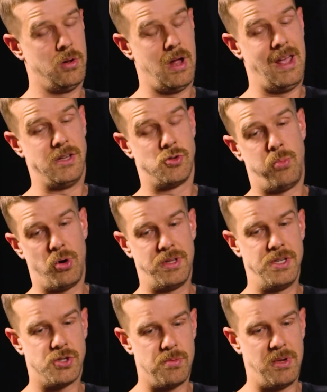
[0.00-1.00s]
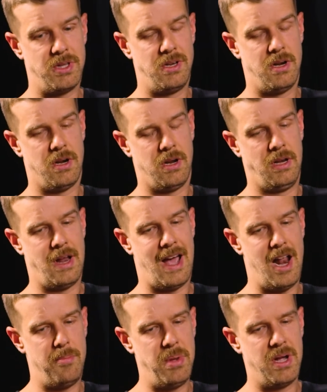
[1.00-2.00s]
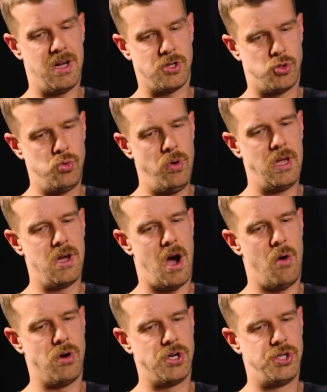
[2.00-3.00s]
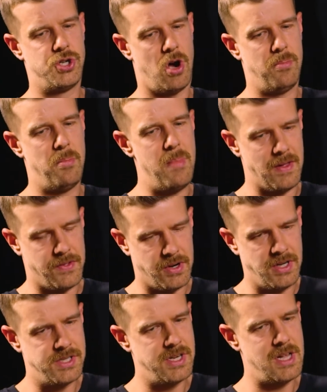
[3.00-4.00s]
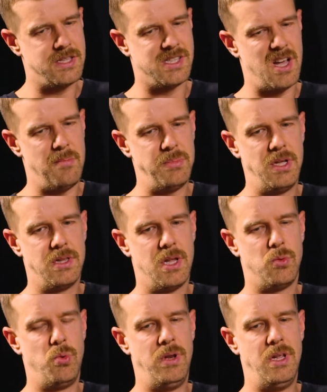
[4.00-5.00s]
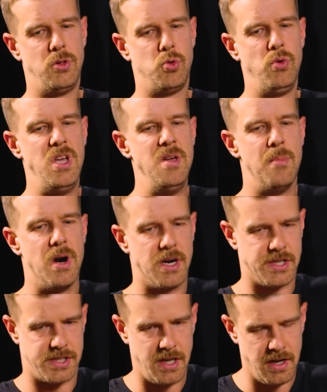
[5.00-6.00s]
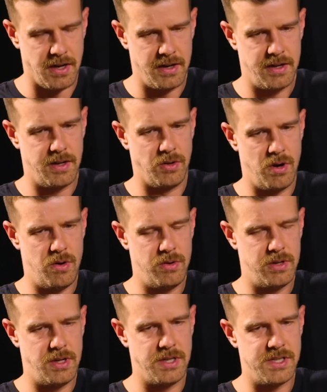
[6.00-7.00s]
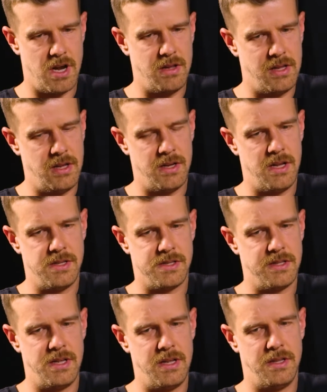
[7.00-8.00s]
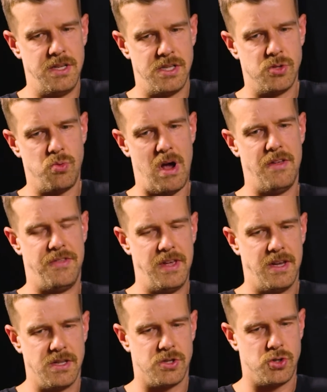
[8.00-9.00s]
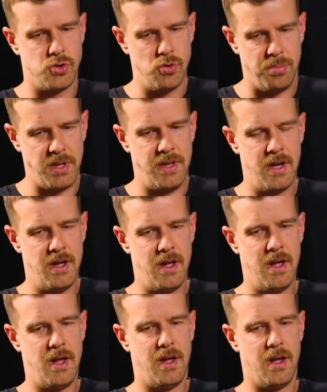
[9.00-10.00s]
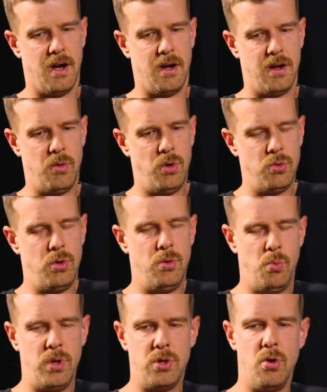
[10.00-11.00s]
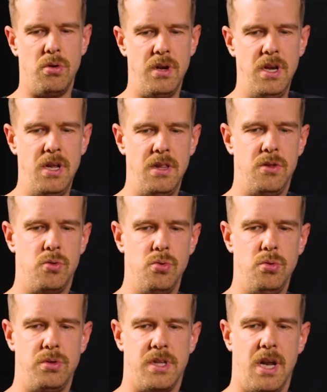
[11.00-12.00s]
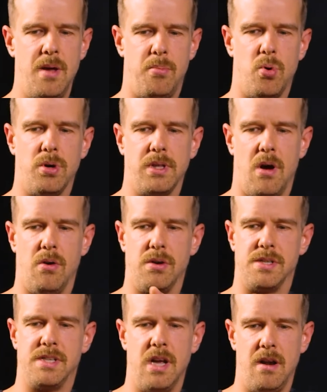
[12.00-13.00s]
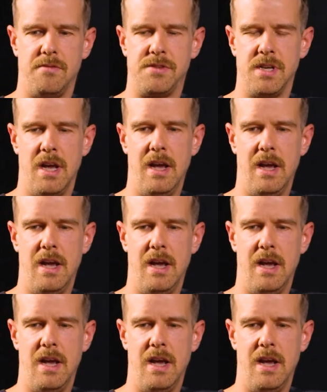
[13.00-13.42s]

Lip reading: a support instrument in helping us doing our job better. It's not something that we need to immerse in, Okay. It's not. This is why I think it's stupid. We don't need to teleport ourselves